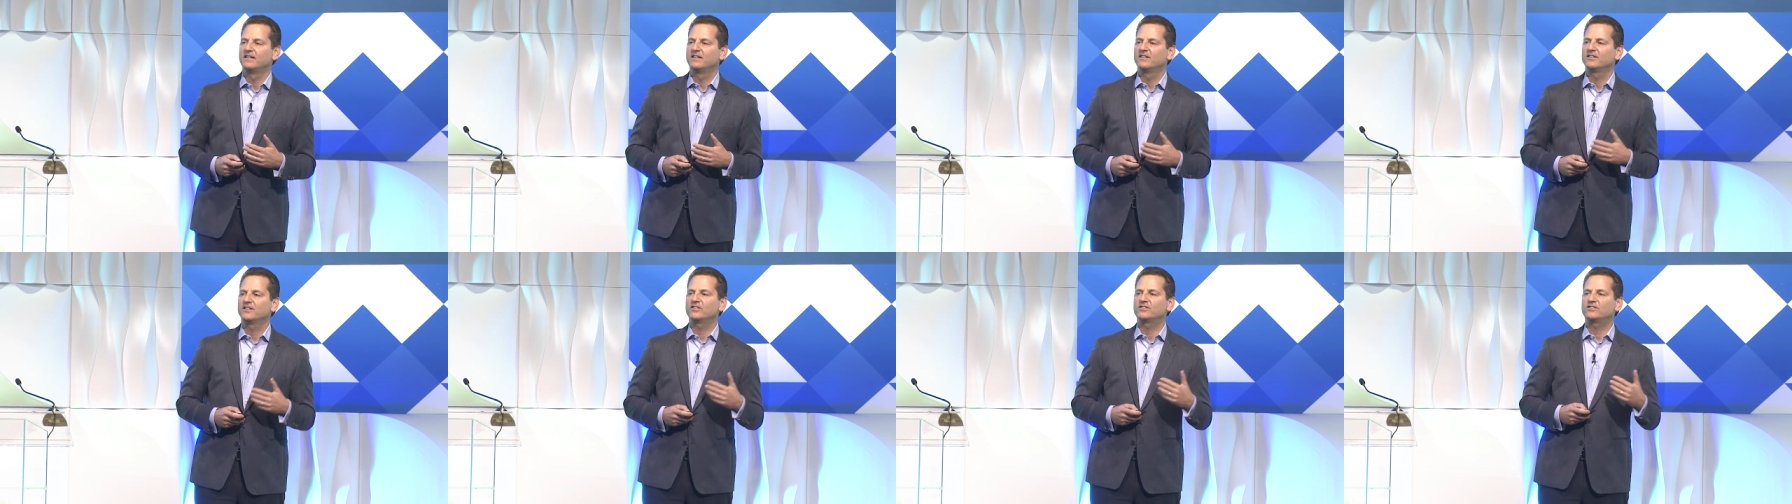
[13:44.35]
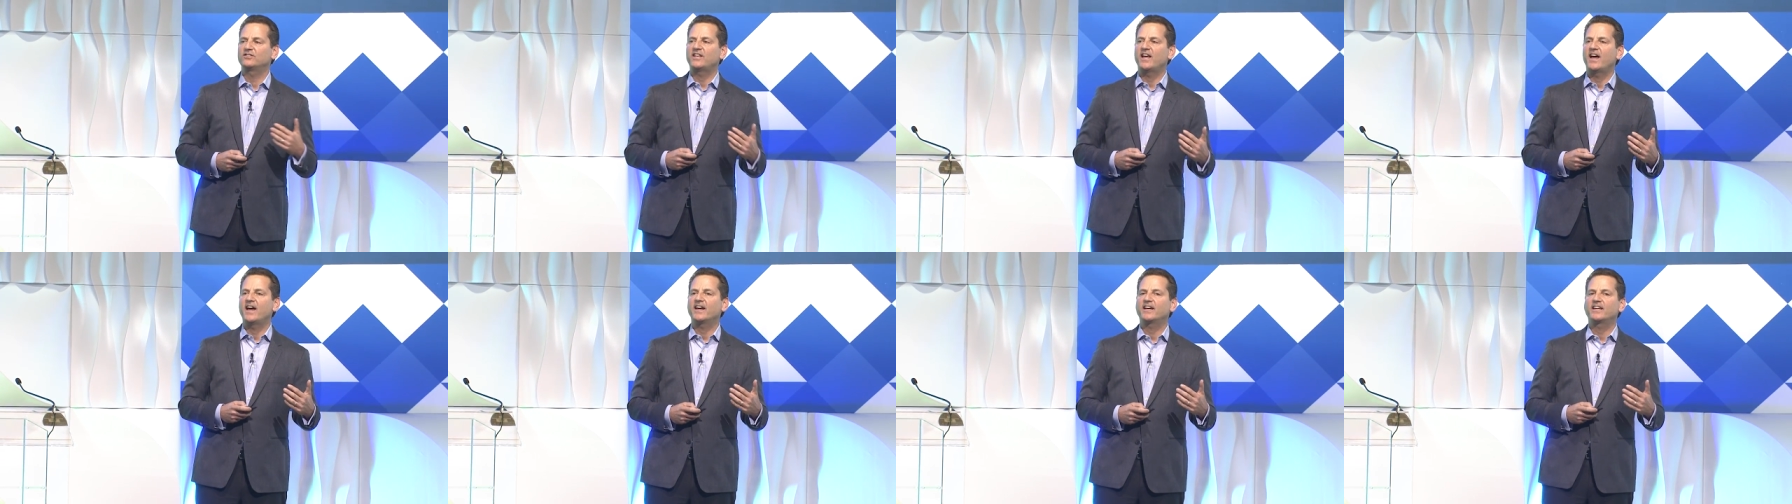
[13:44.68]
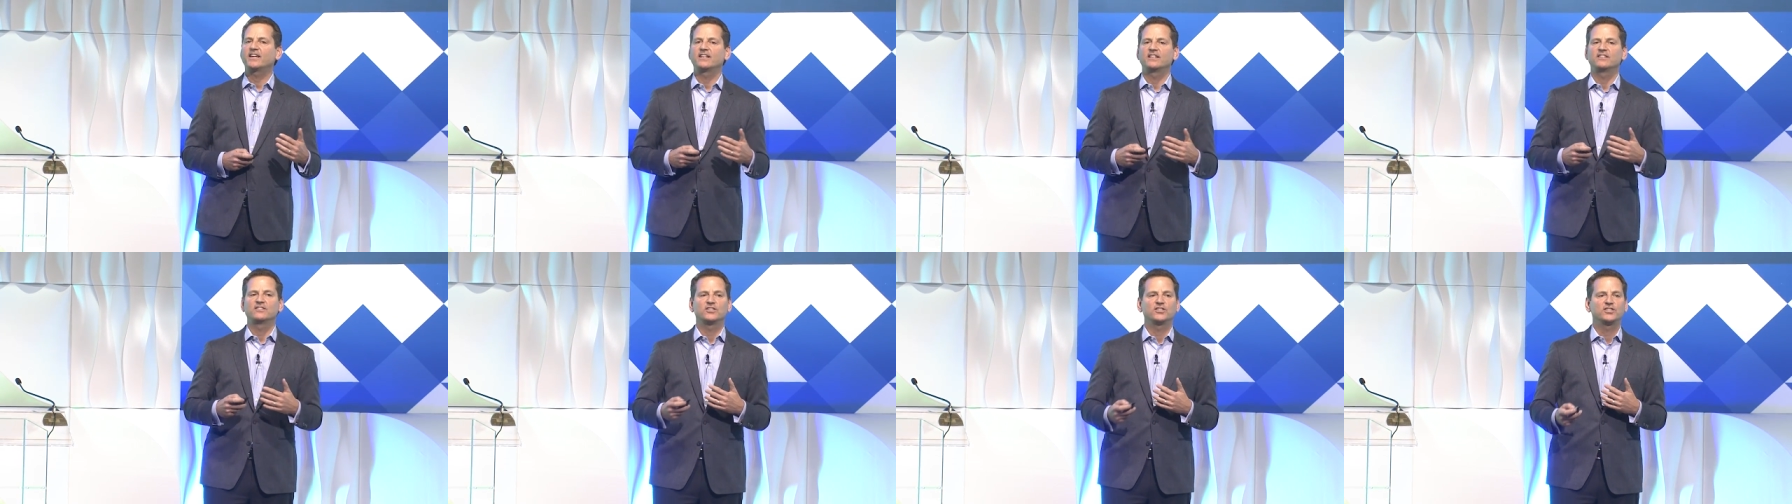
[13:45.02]
the
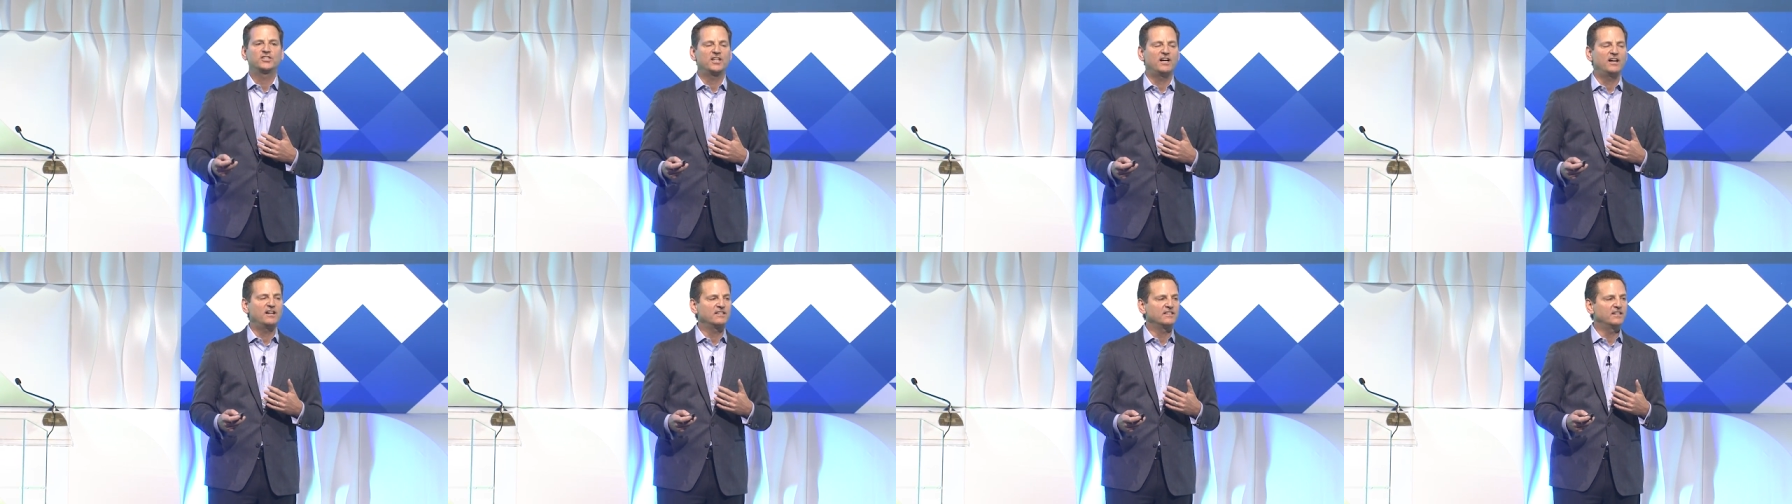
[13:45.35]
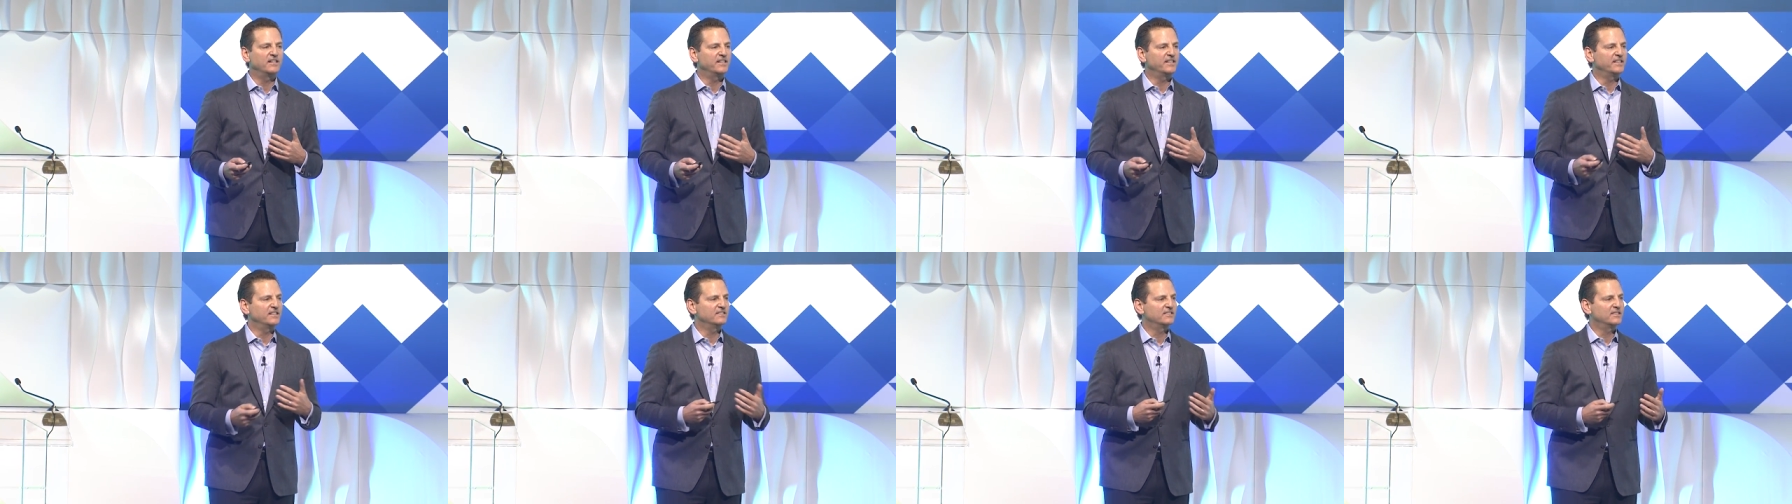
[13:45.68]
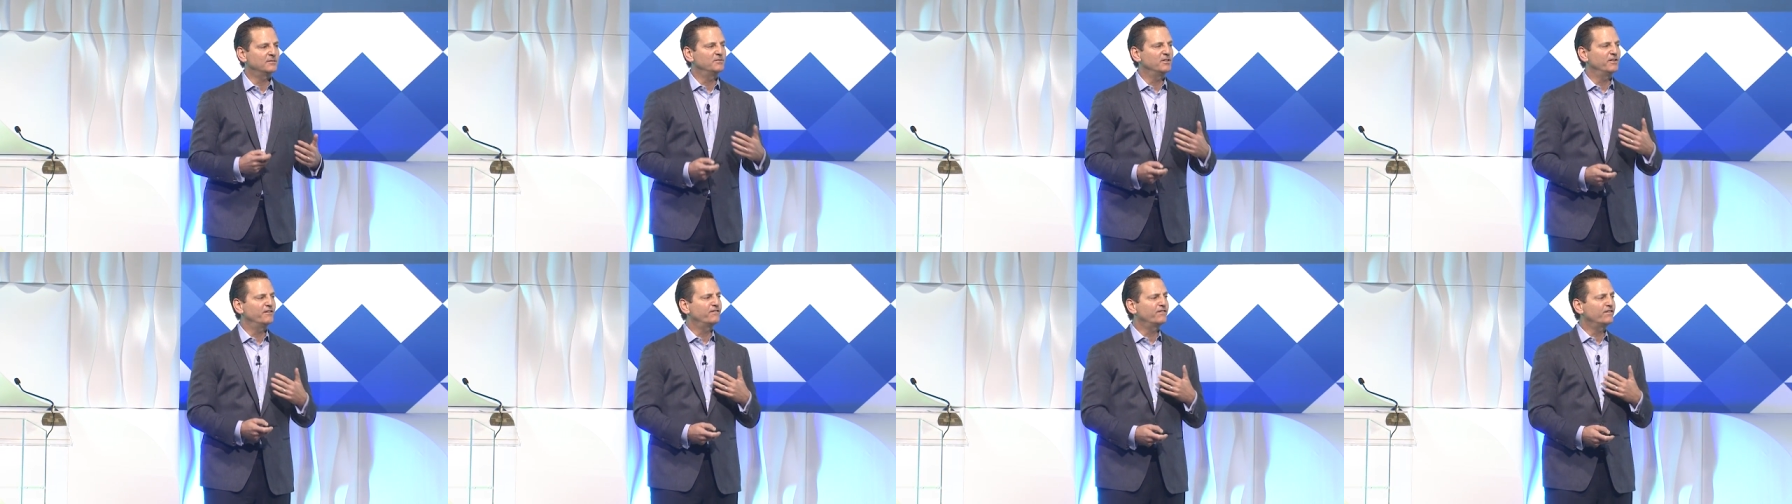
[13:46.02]
stacking and the shotgunning and some
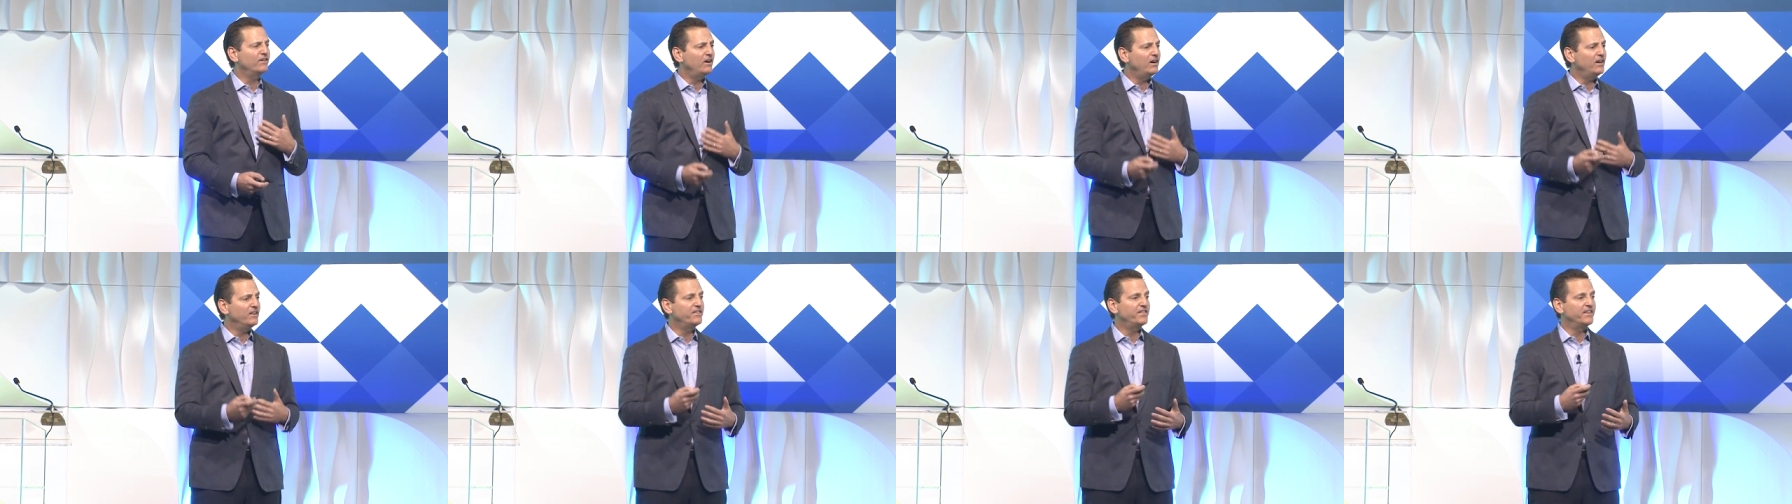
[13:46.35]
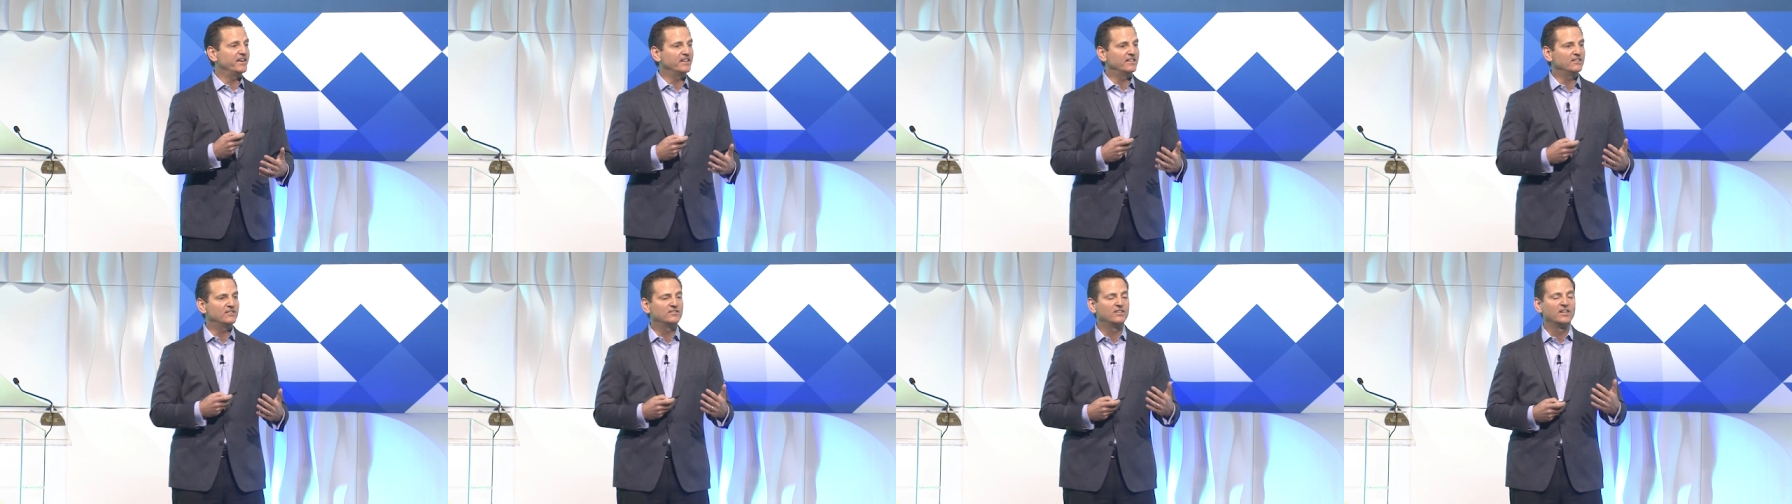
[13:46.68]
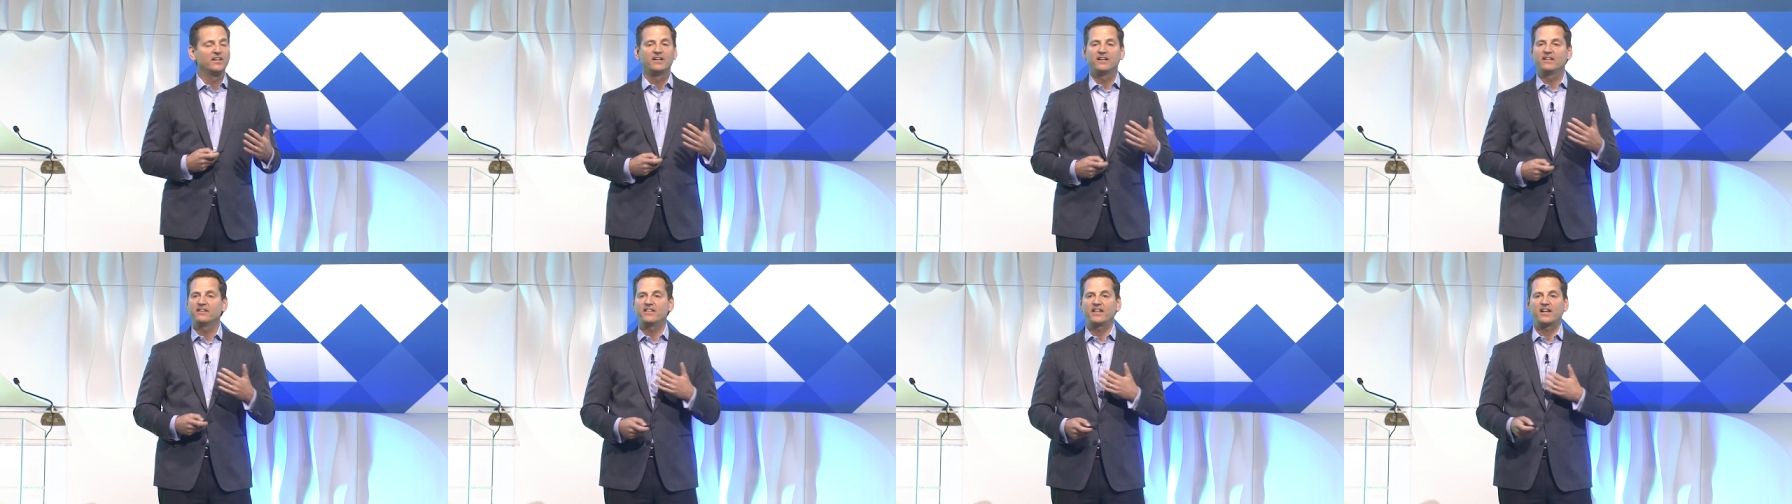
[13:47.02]
of the fraud things
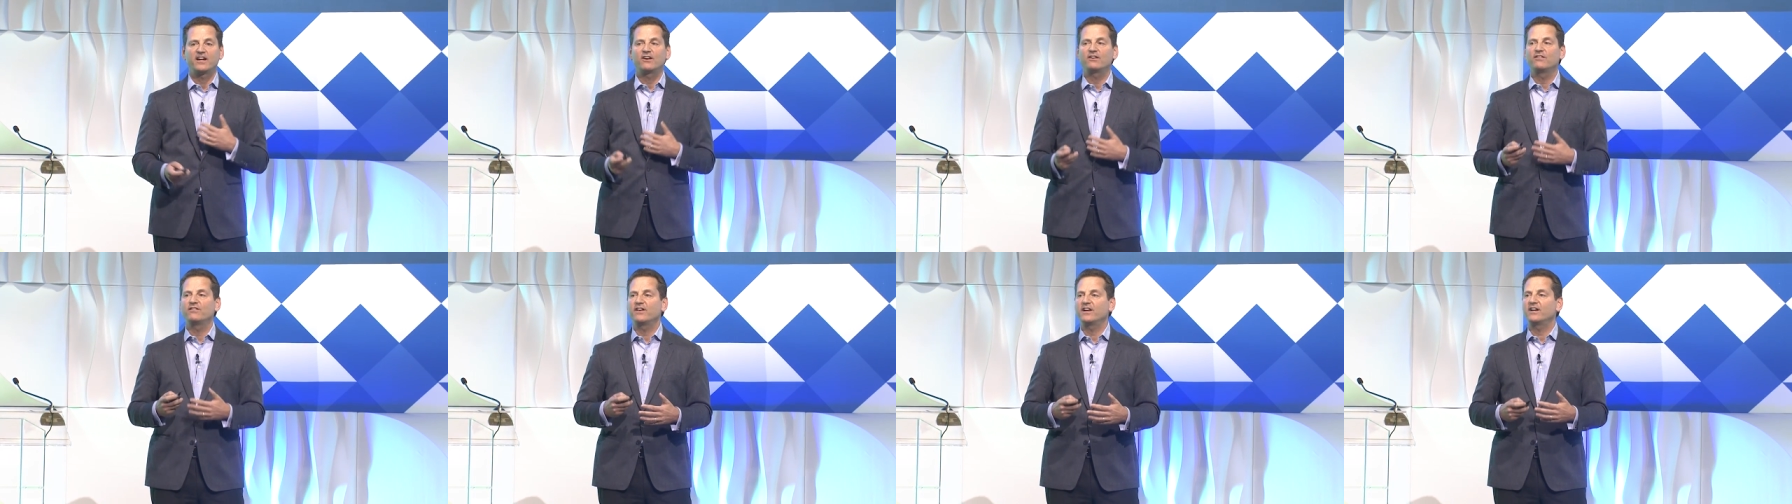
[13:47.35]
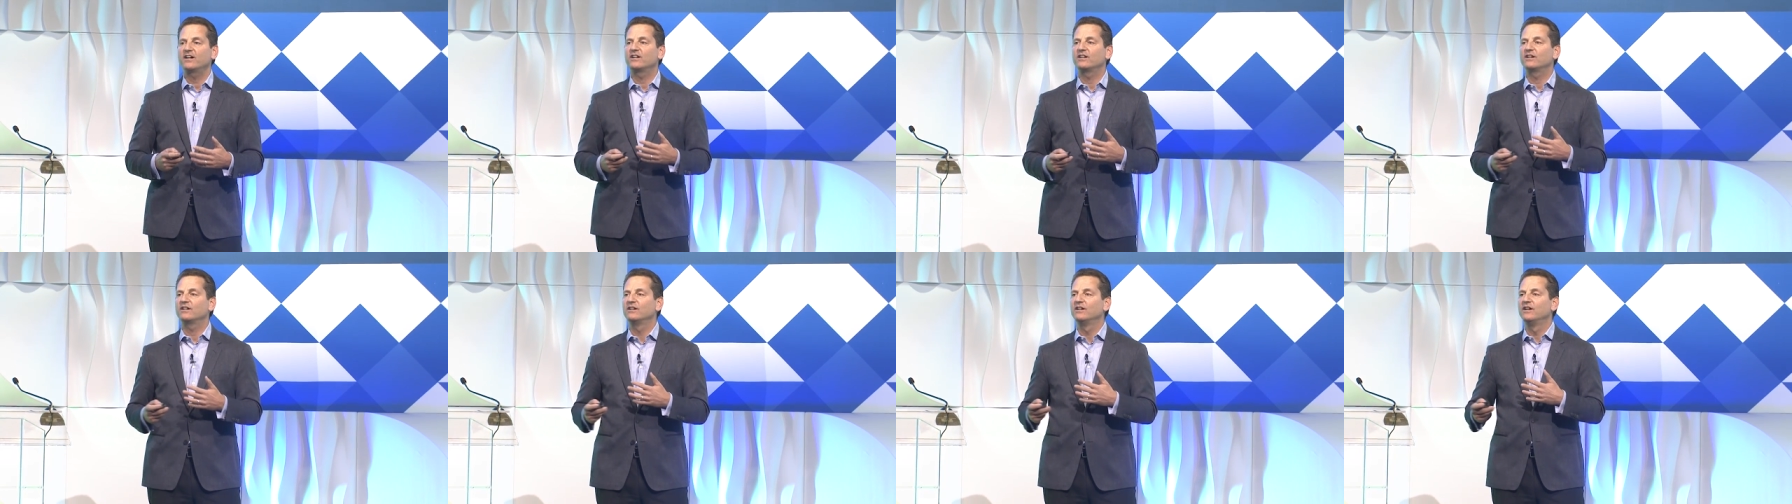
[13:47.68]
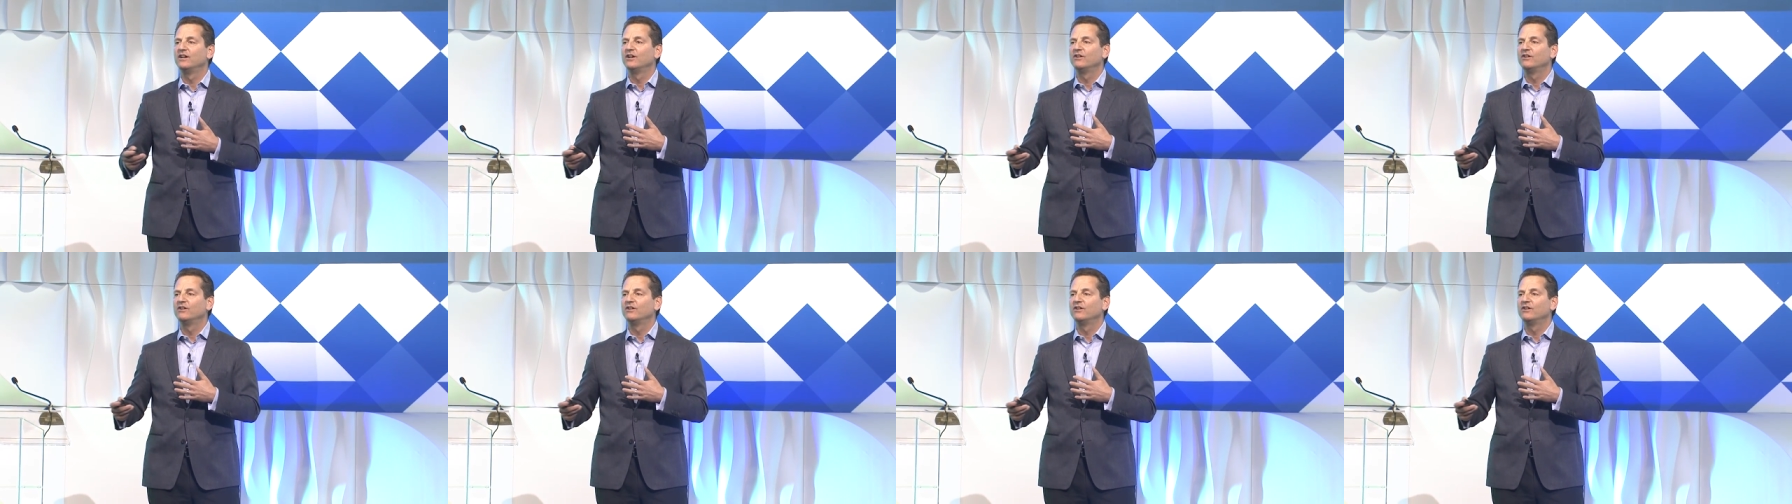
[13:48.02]
that are there